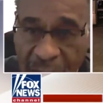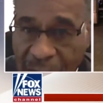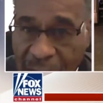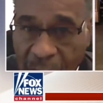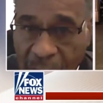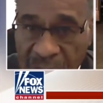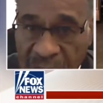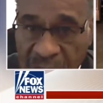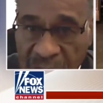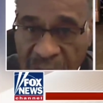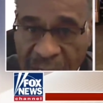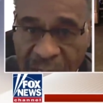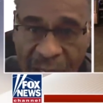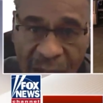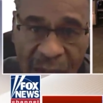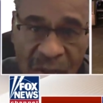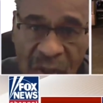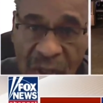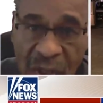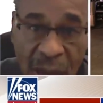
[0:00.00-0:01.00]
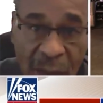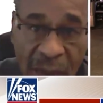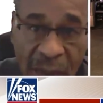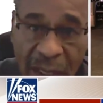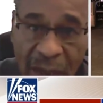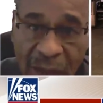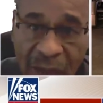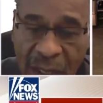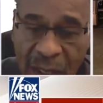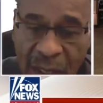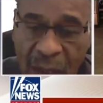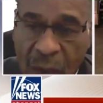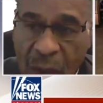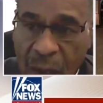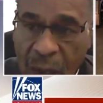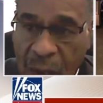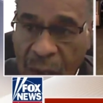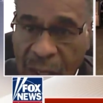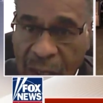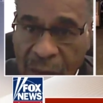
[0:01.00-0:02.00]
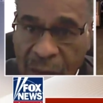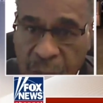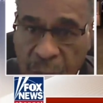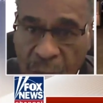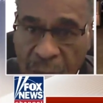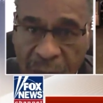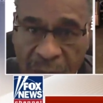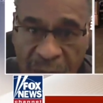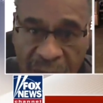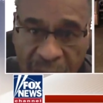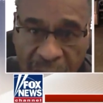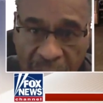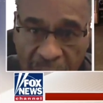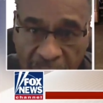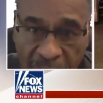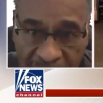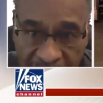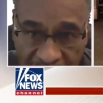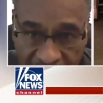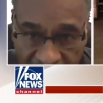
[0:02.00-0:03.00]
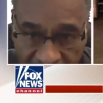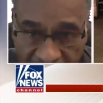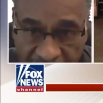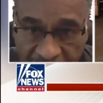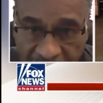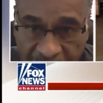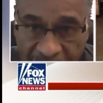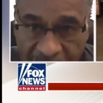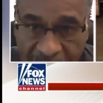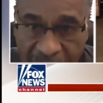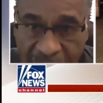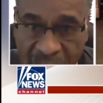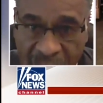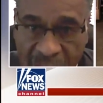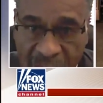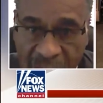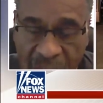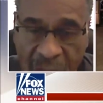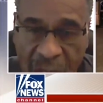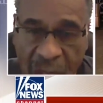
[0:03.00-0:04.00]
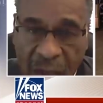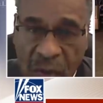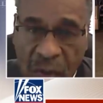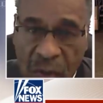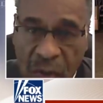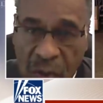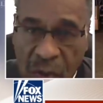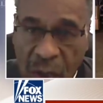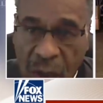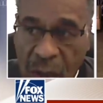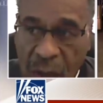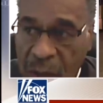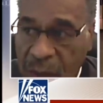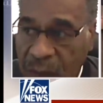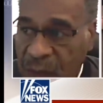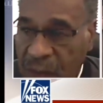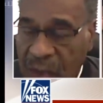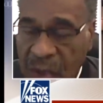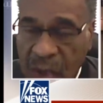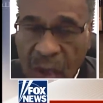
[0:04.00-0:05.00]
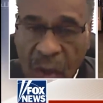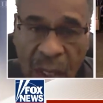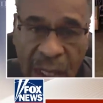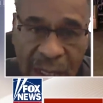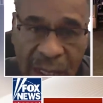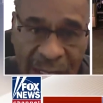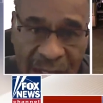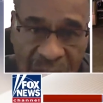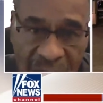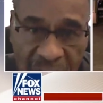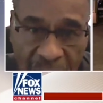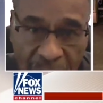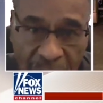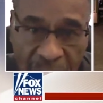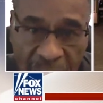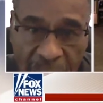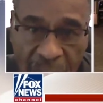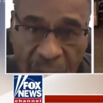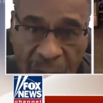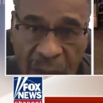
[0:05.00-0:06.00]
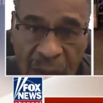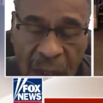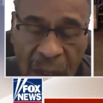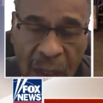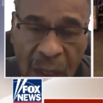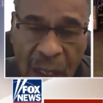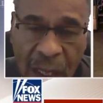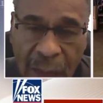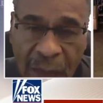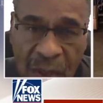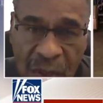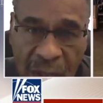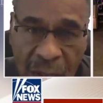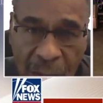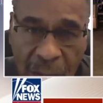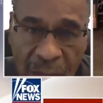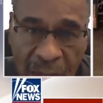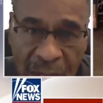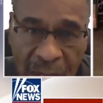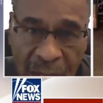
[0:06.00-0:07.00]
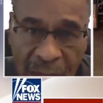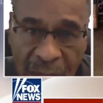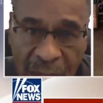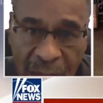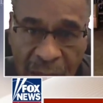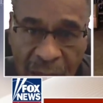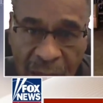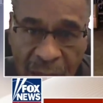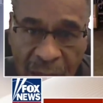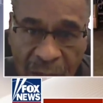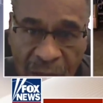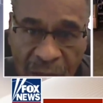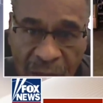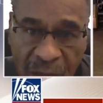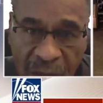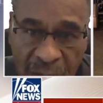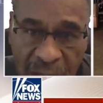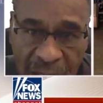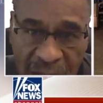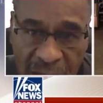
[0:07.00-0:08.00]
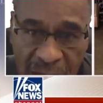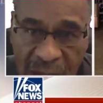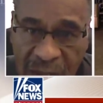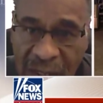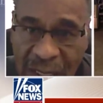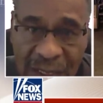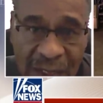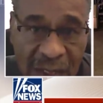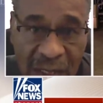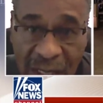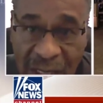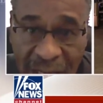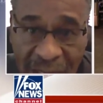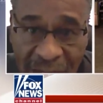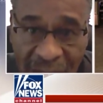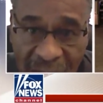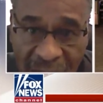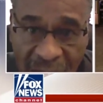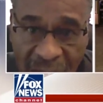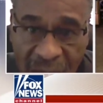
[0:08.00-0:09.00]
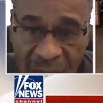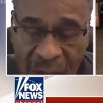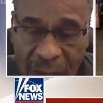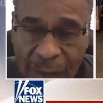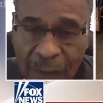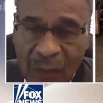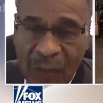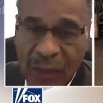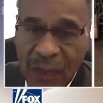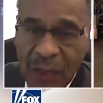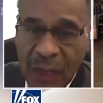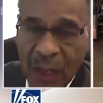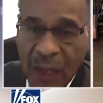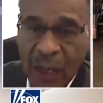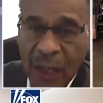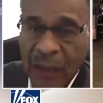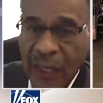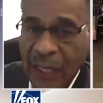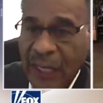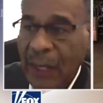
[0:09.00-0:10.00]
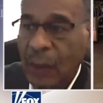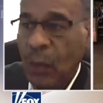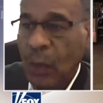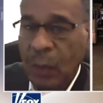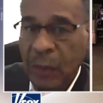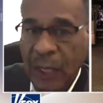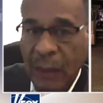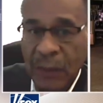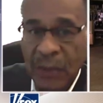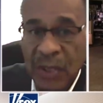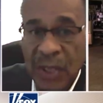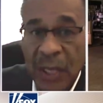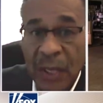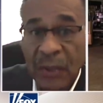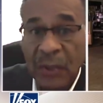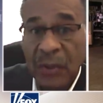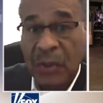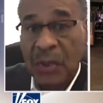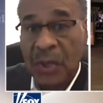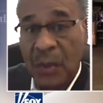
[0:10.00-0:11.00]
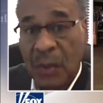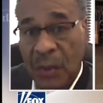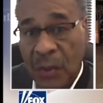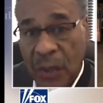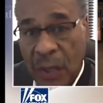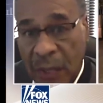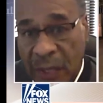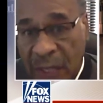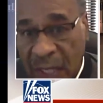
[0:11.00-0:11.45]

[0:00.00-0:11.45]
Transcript: I would challenge anybody, if they go leave wherever they are right now, looking at this at your show, to go out and ask 10 people how much they pay in, in uh, federal gasoline taxes, they can't tell you. Uh, they won't be able to tell you until a